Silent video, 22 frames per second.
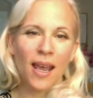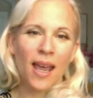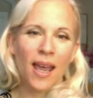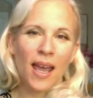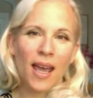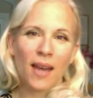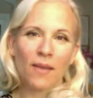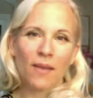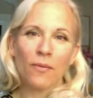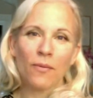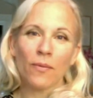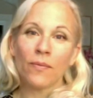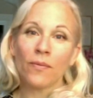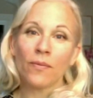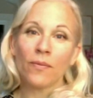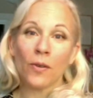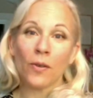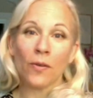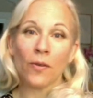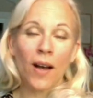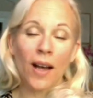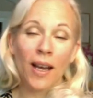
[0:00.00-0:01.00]
and
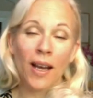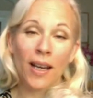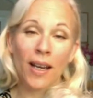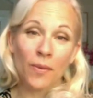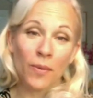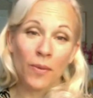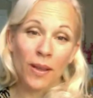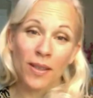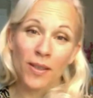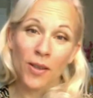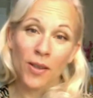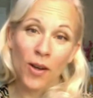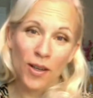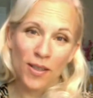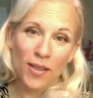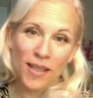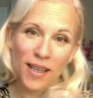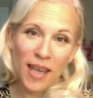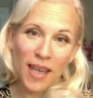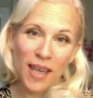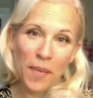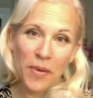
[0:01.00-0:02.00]
refined with
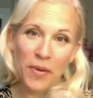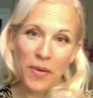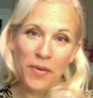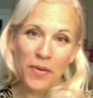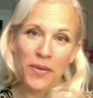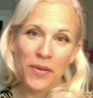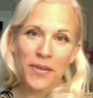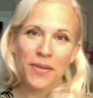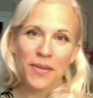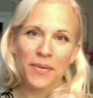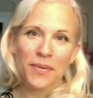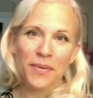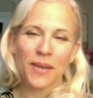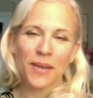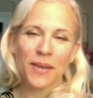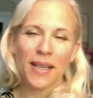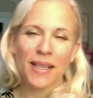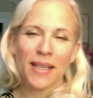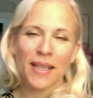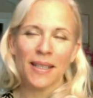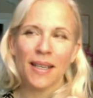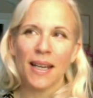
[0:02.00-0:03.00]
toxic chemicals,
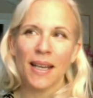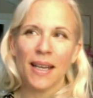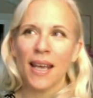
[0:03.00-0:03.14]
right?